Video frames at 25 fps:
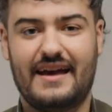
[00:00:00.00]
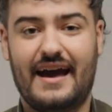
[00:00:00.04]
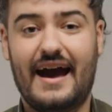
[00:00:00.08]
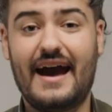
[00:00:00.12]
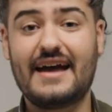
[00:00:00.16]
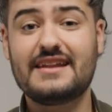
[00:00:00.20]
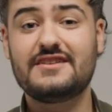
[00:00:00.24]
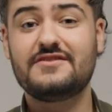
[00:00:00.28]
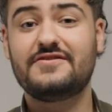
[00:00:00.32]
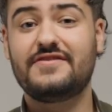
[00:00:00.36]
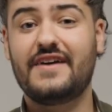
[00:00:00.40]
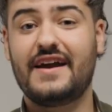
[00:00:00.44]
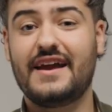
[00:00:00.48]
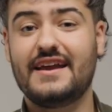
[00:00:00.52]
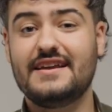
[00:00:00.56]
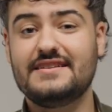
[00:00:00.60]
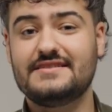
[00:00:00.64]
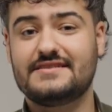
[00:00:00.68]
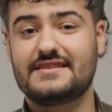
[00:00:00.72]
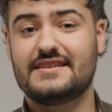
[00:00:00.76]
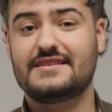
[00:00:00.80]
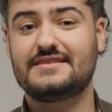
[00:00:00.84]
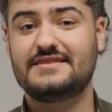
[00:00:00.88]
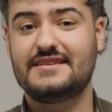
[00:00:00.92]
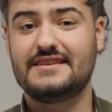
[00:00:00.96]

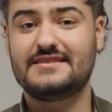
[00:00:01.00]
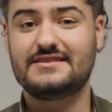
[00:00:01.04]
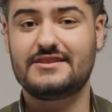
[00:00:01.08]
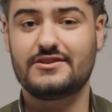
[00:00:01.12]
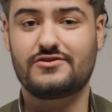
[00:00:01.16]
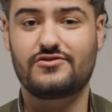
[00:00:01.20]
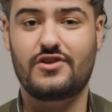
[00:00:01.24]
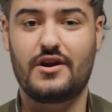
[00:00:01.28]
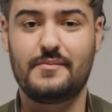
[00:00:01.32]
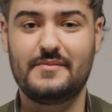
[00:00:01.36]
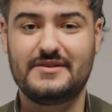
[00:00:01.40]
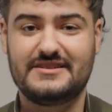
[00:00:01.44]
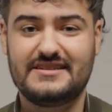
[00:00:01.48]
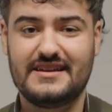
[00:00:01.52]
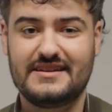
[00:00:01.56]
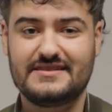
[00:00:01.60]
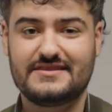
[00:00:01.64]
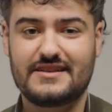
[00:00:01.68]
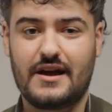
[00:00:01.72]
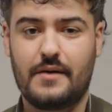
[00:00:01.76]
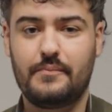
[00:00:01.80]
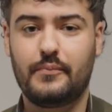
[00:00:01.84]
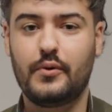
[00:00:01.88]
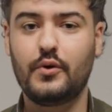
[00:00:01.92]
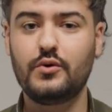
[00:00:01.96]
Anaphase, sister chromatids
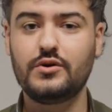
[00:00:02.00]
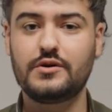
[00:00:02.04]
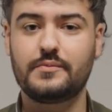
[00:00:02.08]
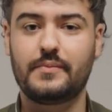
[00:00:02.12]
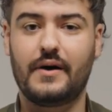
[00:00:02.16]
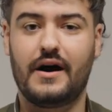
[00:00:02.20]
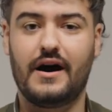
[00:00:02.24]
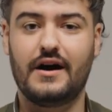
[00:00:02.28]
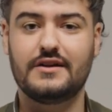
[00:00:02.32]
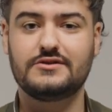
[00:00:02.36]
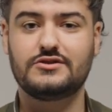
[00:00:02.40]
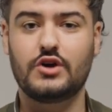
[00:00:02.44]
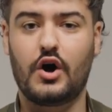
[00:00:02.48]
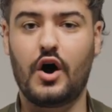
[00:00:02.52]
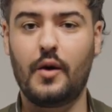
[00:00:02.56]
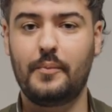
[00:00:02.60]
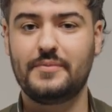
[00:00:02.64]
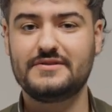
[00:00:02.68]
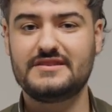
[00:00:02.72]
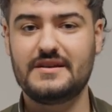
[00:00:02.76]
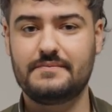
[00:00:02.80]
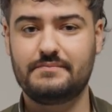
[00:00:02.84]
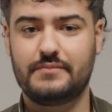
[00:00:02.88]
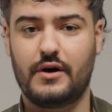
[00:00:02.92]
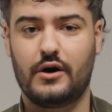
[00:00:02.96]
are pulled apart to
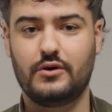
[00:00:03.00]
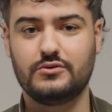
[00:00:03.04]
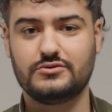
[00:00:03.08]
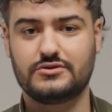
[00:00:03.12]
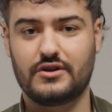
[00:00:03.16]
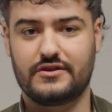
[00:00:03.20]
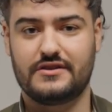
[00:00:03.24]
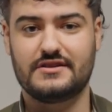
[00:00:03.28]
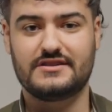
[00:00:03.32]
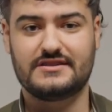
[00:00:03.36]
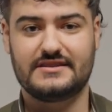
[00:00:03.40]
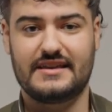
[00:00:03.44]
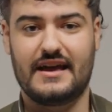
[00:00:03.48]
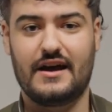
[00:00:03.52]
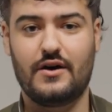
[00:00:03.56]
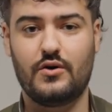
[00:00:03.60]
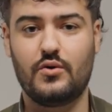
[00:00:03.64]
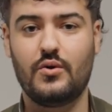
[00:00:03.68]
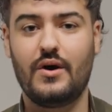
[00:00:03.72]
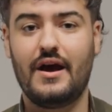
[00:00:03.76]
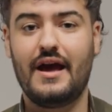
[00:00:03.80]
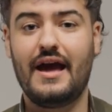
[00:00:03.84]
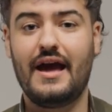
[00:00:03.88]
opposite poles of the cell,